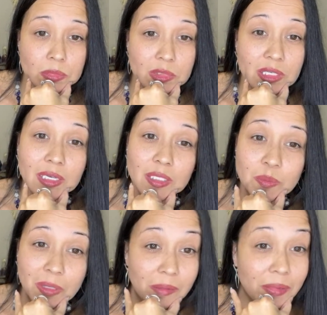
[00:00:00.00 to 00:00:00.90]
Yes,
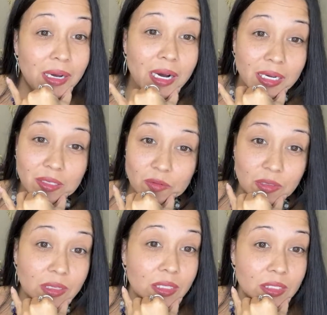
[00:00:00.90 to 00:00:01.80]
baby, I can
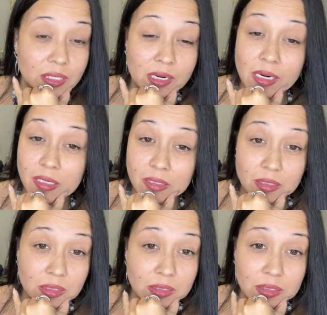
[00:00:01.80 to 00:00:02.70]
relate to that.
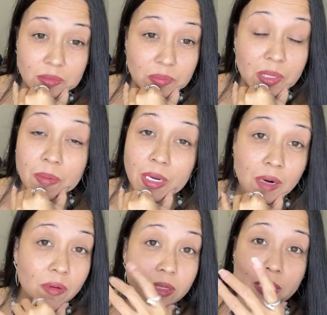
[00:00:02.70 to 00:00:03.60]
Baby, I
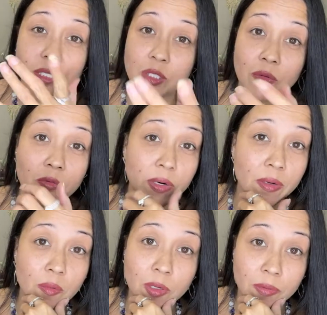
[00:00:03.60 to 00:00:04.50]
relate to you
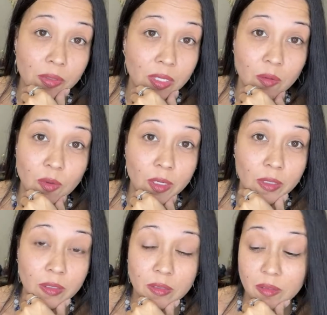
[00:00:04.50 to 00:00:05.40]
very well in that way.